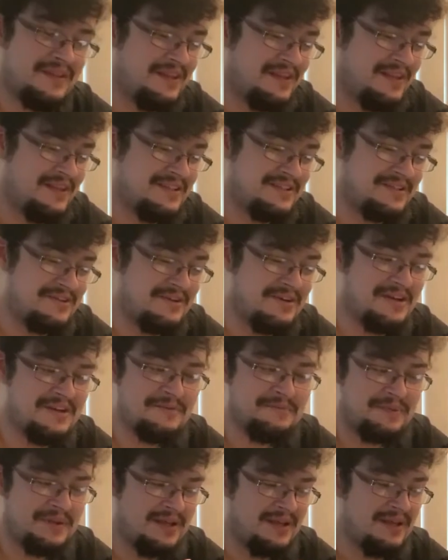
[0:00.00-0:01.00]
Let's go ahead
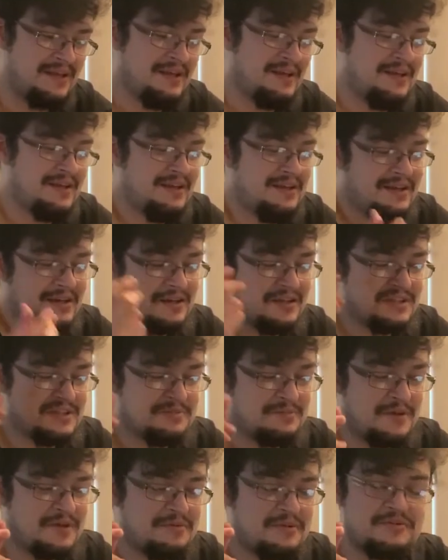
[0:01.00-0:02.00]
and play
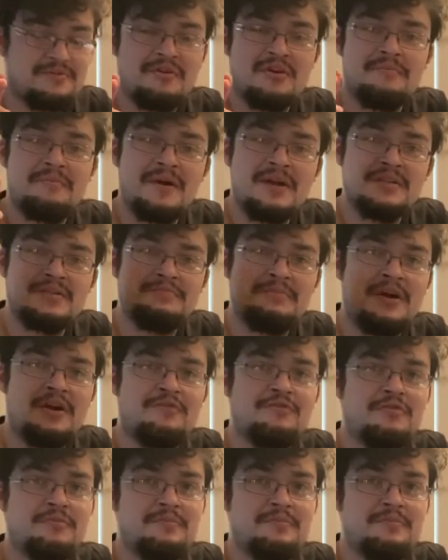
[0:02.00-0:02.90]
SpongeBob SquarePants Battle for